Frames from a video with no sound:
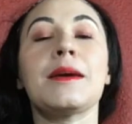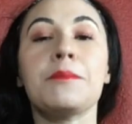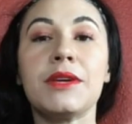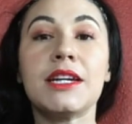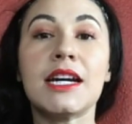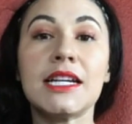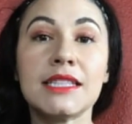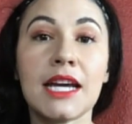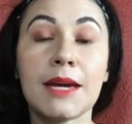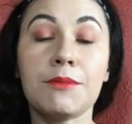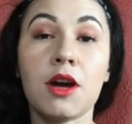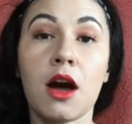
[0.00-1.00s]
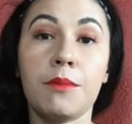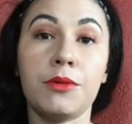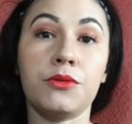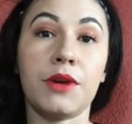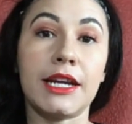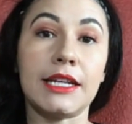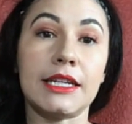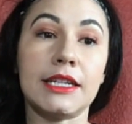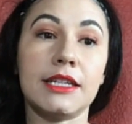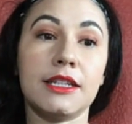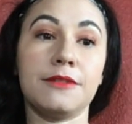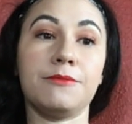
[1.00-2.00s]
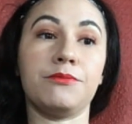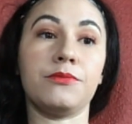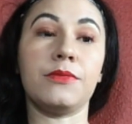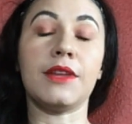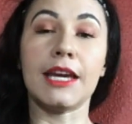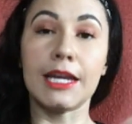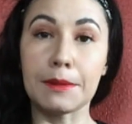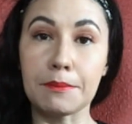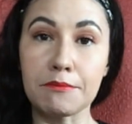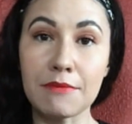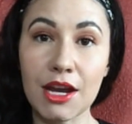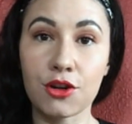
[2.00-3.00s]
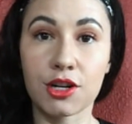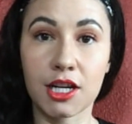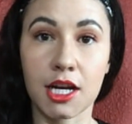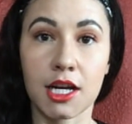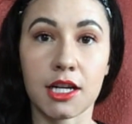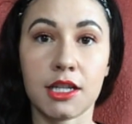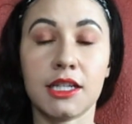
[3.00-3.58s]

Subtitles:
because I am copyrighted in America,